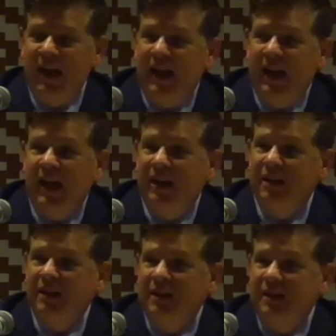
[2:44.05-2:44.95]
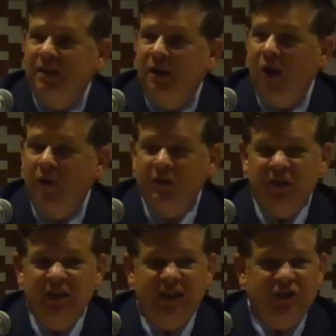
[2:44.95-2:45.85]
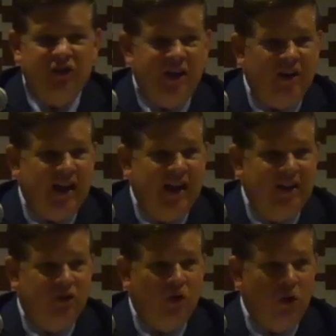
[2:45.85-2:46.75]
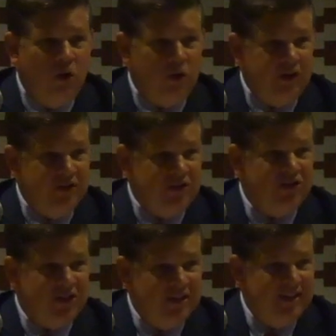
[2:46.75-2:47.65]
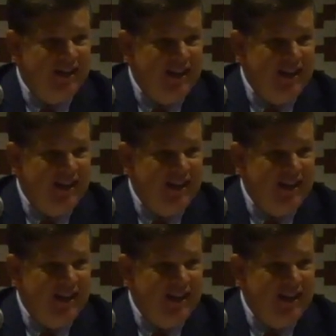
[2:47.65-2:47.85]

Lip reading: and all of a sudden, Eastern Airlines no longer existed.